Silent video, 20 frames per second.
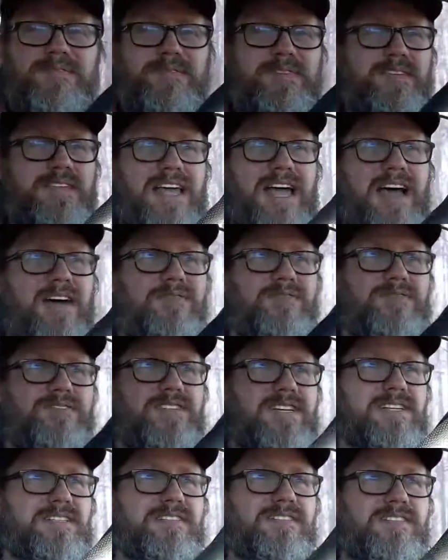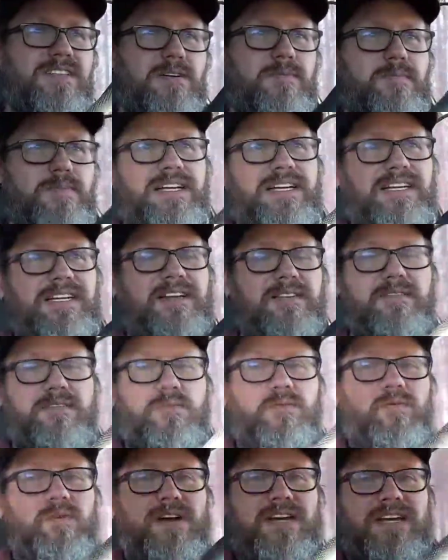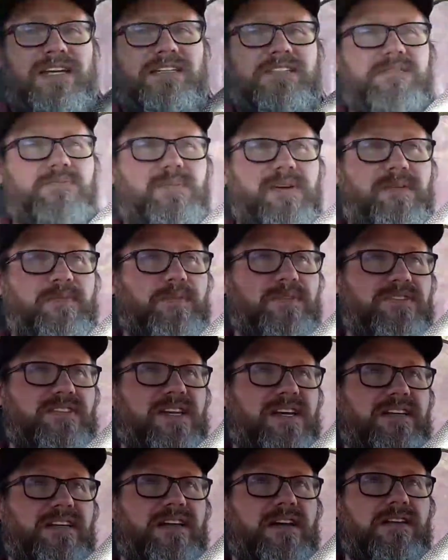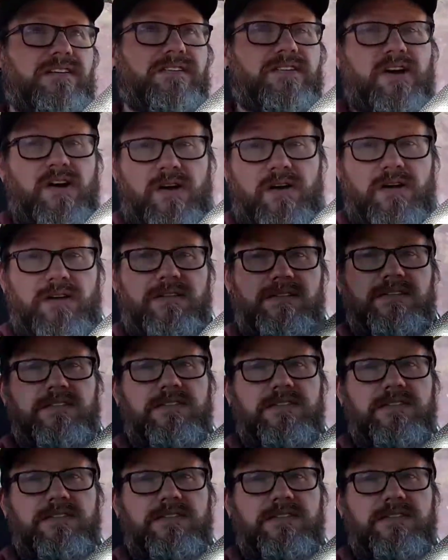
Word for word: I've seen so many different ways people's done other cars,